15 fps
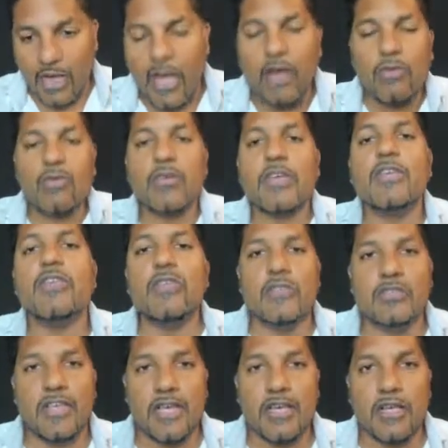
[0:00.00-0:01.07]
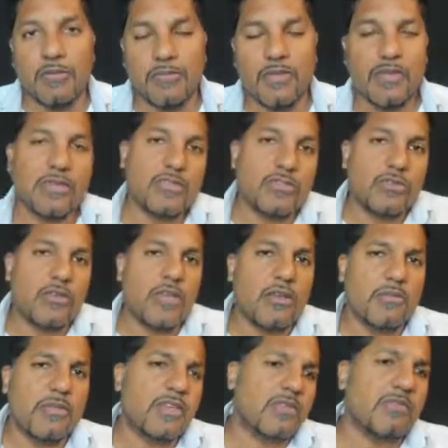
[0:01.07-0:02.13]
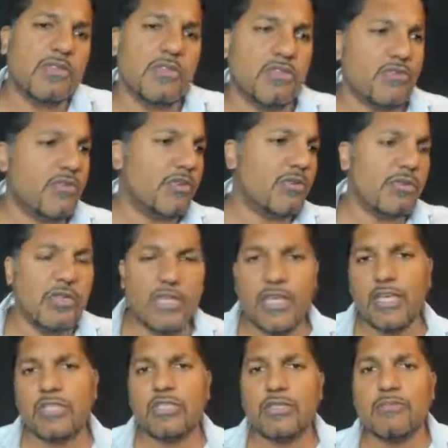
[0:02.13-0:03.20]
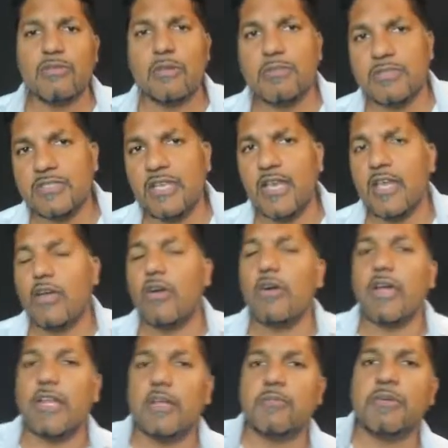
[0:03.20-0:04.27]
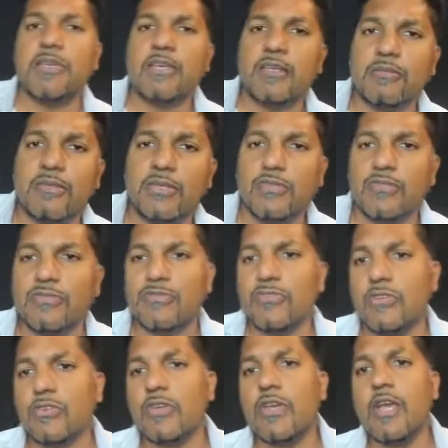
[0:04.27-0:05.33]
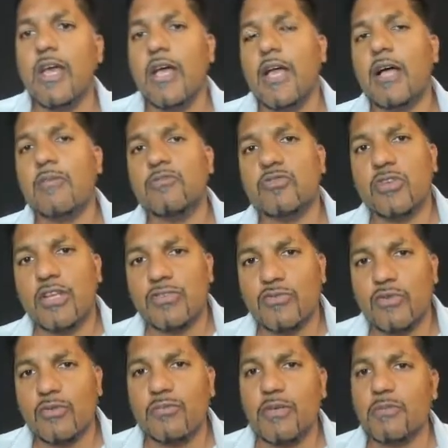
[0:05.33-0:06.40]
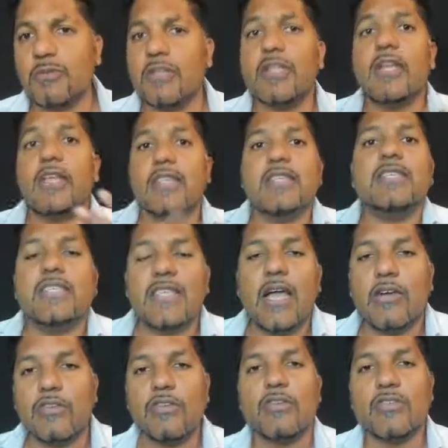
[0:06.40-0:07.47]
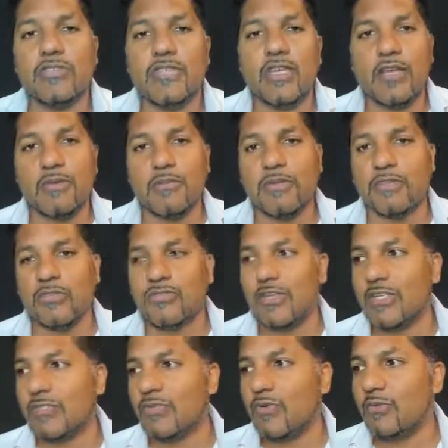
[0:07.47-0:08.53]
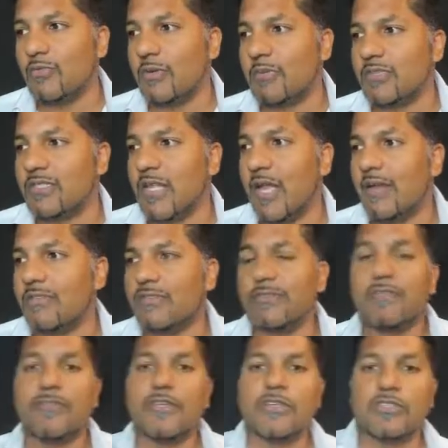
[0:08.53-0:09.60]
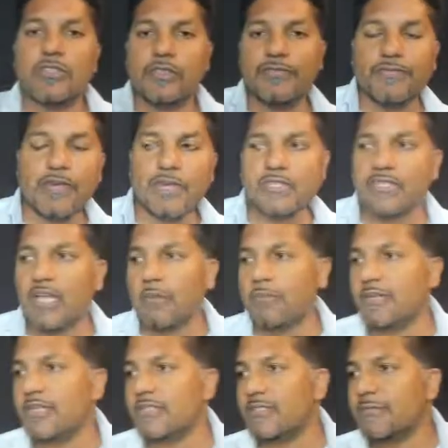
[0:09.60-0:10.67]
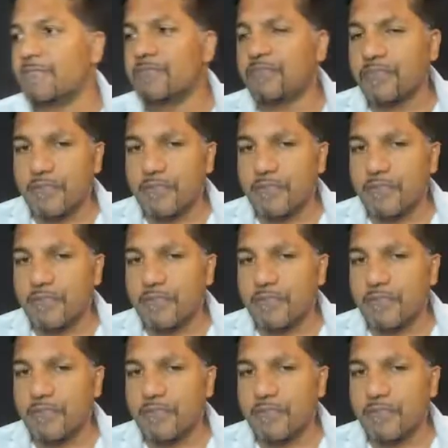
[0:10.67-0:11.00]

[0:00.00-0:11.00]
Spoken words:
how we use NLP, because NLP can be used for communication. People say, oh, NLP can be used to help transform people. This is how you use NLP to transform people's lives. So the first step is